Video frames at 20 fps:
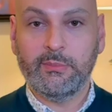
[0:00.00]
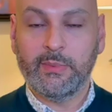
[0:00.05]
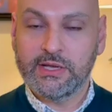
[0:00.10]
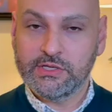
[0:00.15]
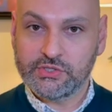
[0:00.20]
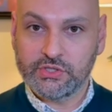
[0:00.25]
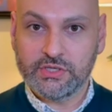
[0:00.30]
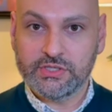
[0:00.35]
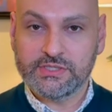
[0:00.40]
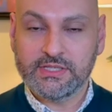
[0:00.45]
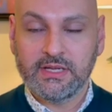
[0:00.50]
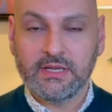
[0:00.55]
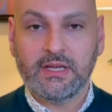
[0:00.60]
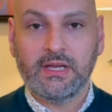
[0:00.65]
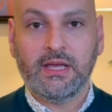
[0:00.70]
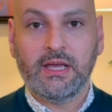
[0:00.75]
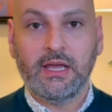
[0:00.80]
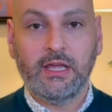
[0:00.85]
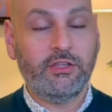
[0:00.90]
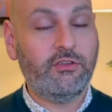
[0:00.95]
measures.
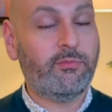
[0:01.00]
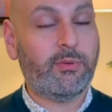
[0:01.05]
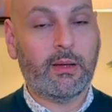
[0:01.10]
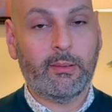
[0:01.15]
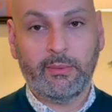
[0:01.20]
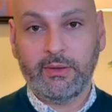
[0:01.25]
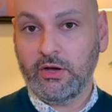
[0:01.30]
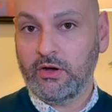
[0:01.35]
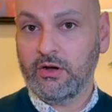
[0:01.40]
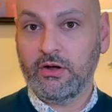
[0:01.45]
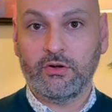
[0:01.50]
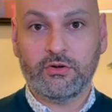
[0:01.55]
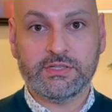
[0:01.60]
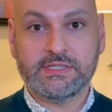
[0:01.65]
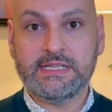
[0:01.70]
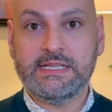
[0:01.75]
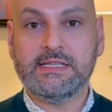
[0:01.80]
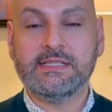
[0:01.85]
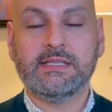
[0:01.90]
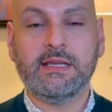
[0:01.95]
You've probably heard or
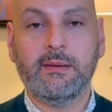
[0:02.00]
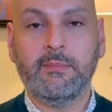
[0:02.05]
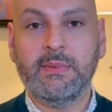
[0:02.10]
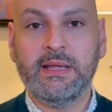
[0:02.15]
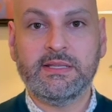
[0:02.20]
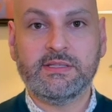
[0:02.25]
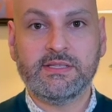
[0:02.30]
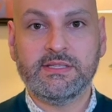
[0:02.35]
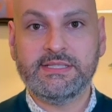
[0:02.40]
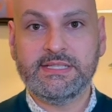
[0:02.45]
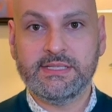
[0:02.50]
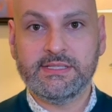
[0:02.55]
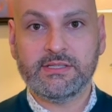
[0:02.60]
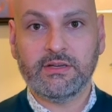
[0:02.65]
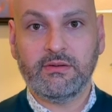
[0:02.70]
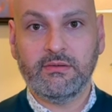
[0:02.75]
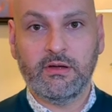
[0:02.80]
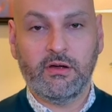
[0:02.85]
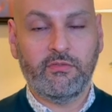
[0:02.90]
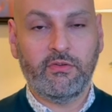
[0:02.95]
seen some instances
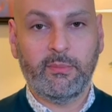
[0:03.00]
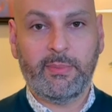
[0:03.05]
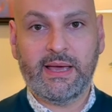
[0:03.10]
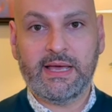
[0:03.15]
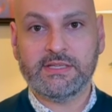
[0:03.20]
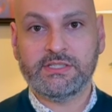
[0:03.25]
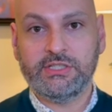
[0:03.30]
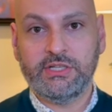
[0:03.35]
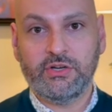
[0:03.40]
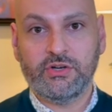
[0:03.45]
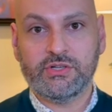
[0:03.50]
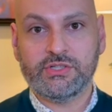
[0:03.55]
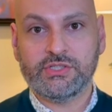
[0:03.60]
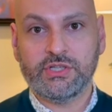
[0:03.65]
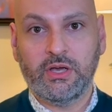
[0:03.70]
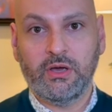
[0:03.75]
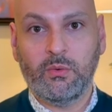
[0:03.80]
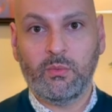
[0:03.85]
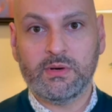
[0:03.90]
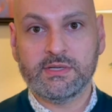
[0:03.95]
over the past year or
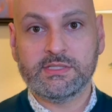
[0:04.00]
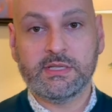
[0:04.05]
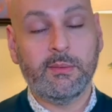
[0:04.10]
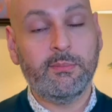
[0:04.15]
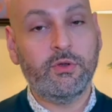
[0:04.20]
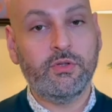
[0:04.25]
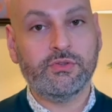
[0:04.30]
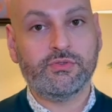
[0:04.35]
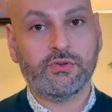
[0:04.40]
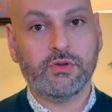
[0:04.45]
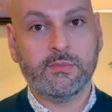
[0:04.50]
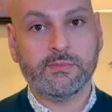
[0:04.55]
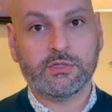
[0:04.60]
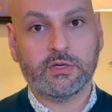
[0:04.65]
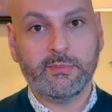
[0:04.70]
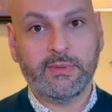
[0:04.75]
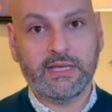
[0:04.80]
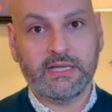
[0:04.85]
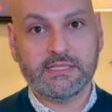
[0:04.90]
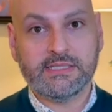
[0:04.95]
so where some newsrooms
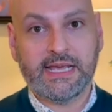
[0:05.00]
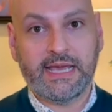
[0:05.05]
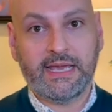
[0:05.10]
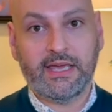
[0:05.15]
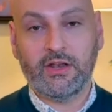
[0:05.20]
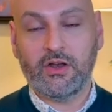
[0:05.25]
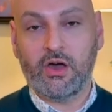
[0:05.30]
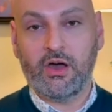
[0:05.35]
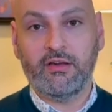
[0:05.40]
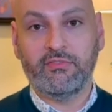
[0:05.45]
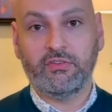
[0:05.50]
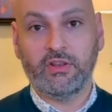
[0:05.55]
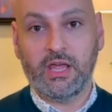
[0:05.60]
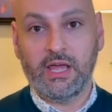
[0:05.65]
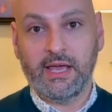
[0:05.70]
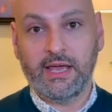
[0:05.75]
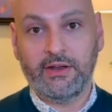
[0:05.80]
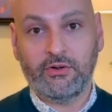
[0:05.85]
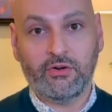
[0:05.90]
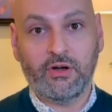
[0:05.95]
are being taken
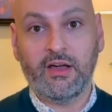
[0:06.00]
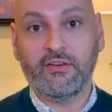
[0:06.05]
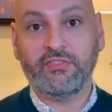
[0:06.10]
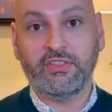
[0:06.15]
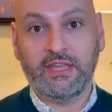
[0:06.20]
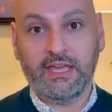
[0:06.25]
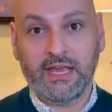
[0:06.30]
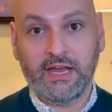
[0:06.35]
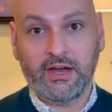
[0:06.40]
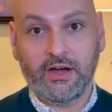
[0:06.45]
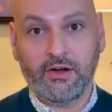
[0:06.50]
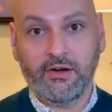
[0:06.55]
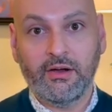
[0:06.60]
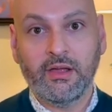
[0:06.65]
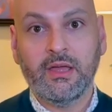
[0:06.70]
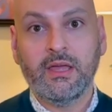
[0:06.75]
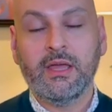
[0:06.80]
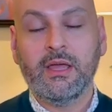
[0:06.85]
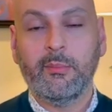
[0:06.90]
offline or off the air